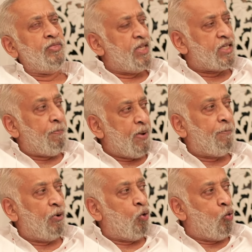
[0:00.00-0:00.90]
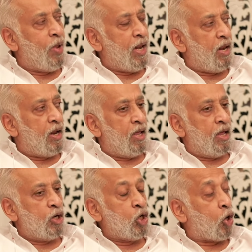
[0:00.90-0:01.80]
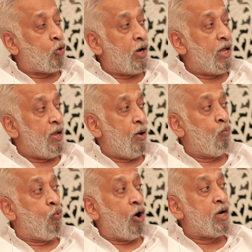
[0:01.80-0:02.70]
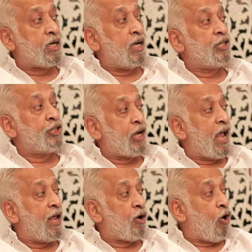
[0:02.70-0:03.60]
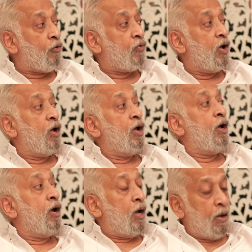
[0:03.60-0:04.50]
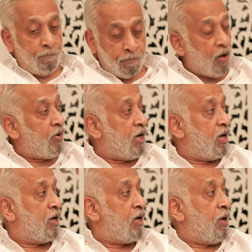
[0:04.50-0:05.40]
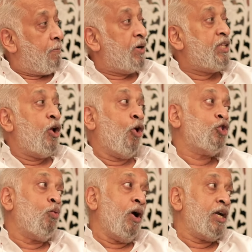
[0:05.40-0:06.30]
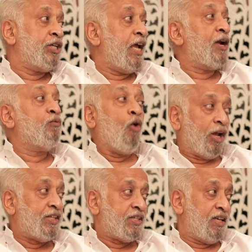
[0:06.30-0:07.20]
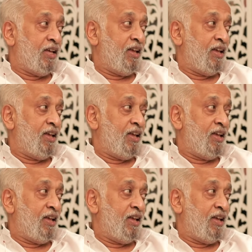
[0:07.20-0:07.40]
these are people who will not only want a share of power, but they'll also want a share of voice.